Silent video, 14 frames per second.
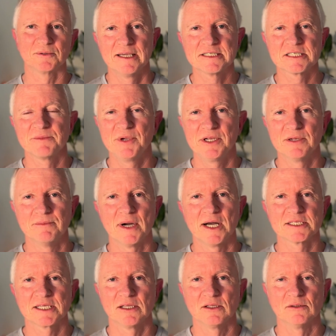Histamine and
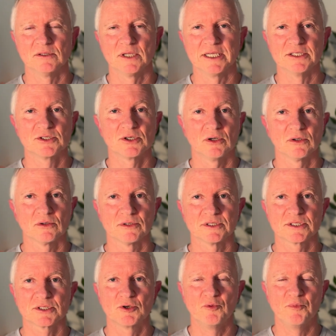mast cell
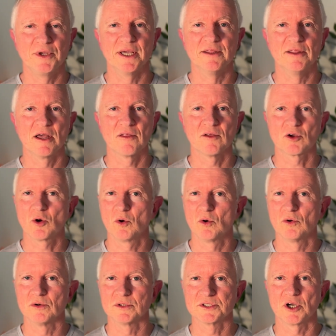intolerance could be another
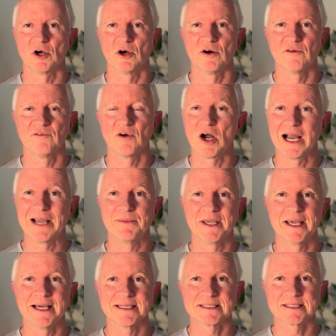cause of
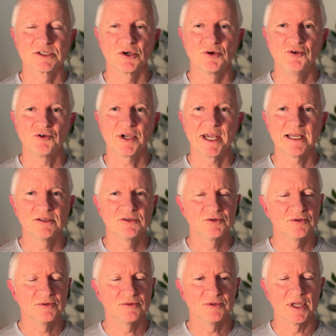IBS. So you can
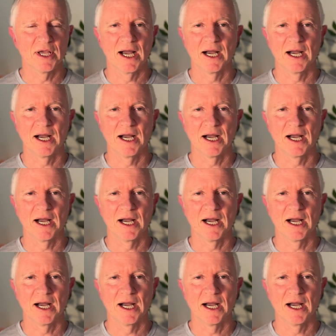do